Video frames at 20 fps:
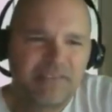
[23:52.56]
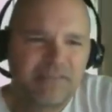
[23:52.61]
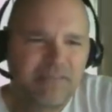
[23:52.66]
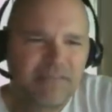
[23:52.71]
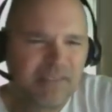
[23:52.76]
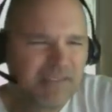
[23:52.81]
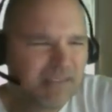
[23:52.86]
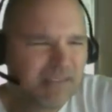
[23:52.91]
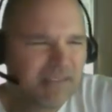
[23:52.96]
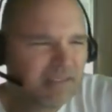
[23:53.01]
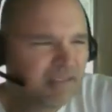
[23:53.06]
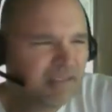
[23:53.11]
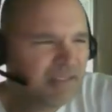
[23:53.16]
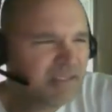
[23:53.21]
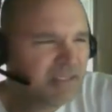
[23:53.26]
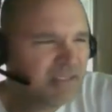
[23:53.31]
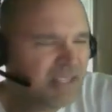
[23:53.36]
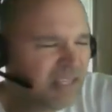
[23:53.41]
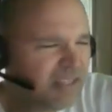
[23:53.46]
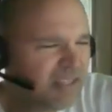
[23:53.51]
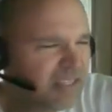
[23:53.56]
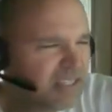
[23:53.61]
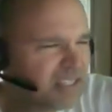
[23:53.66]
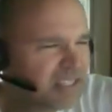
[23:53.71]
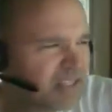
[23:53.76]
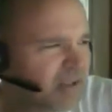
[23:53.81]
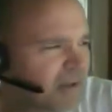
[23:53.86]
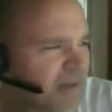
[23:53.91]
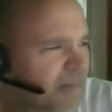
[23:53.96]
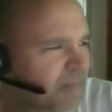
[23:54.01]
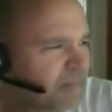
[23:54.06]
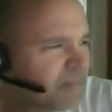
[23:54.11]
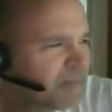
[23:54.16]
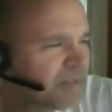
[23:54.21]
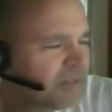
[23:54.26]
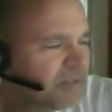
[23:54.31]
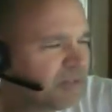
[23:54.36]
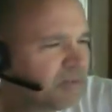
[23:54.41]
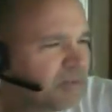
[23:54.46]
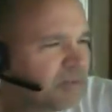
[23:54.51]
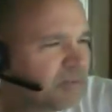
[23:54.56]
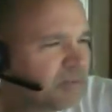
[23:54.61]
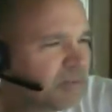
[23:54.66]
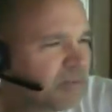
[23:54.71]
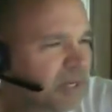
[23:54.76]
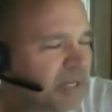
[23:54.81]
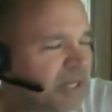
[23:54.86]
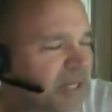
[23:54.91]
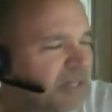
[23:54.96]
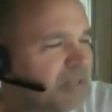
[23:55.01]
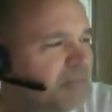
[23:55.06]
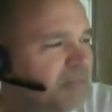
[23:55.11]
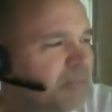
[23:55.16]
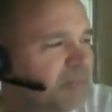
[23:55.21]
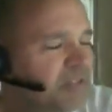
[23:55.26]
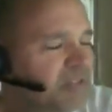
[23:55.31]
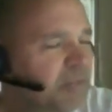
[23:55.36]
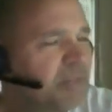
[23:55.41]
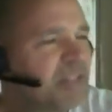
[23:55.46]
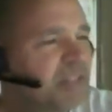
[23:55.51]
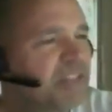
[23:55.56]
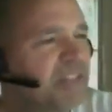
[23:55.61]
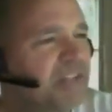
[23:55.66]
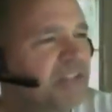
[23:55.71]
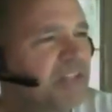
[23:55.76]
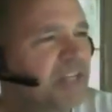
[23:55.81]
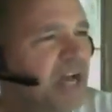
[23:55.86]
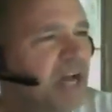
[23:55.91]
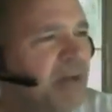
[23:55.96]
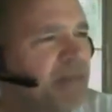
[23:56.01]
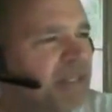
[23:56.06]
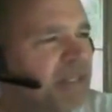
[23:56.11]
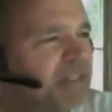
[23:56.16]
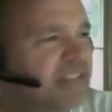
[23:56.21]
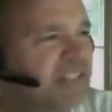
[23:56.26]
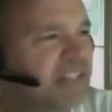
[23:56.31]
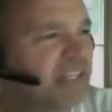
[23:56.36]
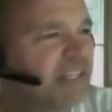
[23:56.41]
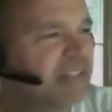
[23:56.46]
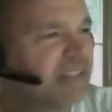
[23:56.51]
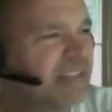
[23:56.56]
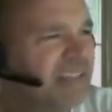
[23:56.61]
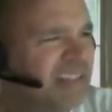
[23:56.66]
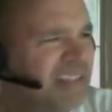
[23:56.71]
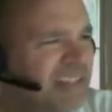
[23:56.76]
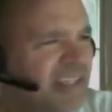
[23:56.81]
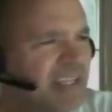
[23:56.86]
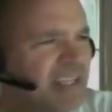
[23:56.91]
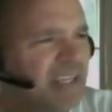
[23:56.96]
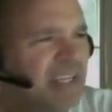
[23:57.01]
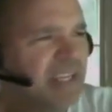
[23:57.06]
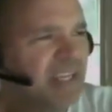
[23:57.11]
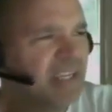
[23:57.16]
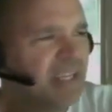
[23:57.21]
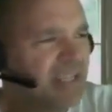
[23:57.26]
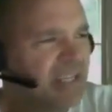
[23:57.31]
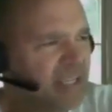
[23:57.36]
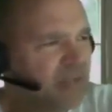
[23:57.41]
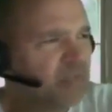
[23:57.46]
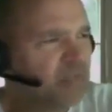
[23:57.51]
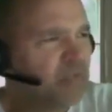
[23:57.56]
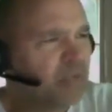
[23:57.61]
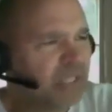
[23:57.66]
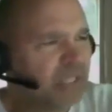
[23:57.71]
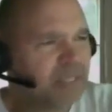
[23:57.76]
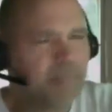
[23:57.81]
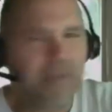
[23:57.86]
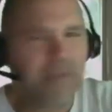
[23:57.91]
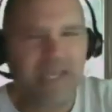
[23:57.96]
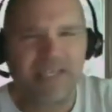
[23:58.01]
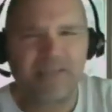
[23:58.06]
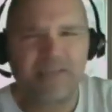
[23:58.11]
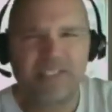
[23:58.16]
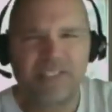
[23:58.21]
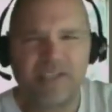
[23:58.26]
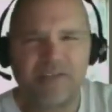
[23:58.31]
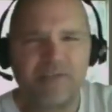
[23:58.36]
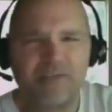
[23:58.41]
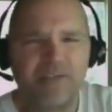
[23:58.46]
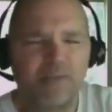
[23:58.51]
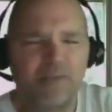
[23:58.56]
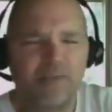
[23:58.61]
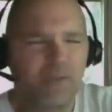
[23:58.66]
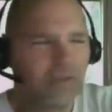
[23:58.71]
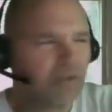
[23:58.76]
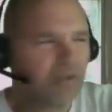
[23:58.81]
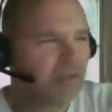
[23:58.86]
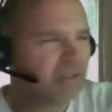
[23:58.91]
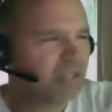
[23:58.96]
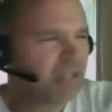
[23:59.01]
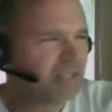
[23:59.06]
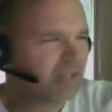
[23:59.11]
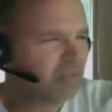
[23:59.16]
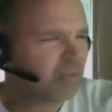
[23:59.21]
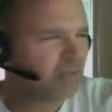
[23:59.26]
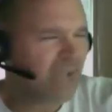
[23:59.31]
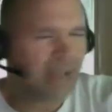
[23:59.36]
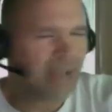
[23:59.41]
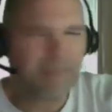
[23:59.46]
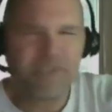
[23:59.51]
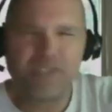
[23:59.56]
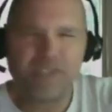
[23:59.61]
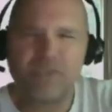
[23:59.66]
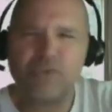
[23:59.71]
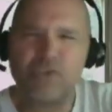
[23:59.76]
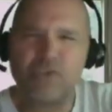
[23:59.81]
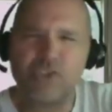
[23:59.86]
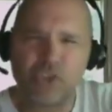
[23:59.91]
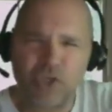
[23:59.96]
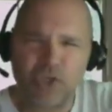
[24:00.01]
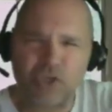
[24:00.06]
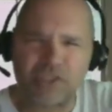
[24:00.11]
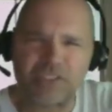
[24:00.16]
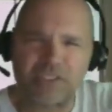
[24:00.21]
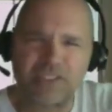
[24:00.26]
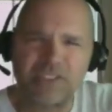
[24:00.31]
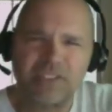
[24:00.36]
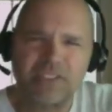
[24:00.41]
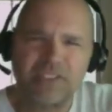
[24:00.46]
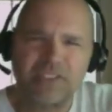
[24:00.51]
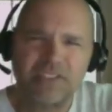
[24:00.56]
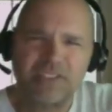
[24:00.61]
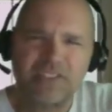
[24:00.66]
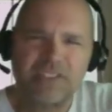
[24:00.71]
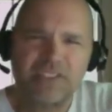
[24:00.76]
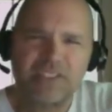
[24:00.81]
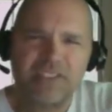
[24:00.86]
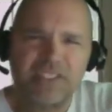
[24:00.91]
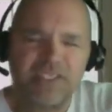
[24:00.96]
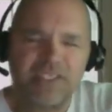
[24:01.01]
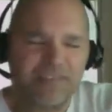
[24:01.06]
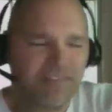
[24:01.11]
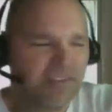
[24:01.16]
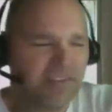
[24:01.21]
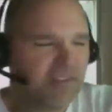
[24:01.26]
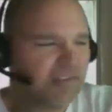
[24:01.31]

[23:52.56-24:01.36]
he's like, it's, yeah, he's, you know, I, I didn't, somebody seeing the comedy and saying, he really made himself into a look like an absolute jerk. If the,